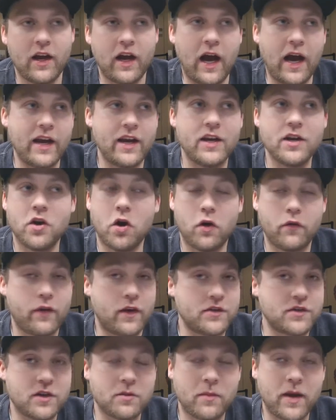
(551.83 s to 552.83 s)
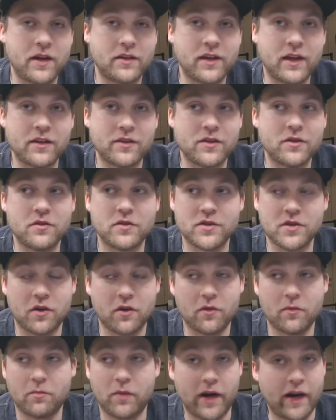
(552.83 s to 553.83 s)
I didn't know if I was going to make day 2.
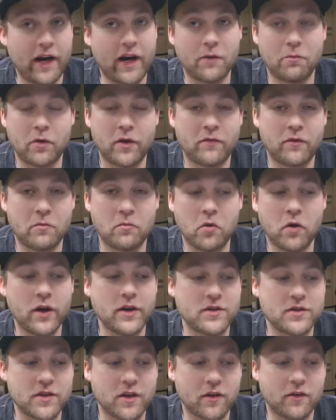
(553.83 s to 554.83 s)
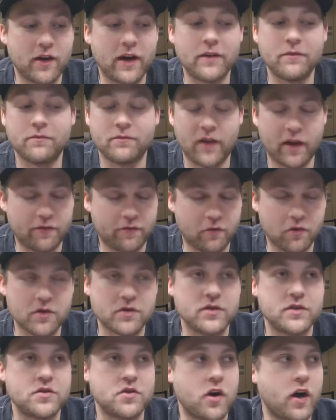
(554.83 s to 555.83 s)
But I got to play for points, so I
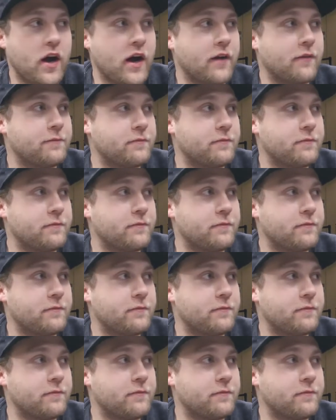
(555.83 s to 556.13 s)
forced a draw.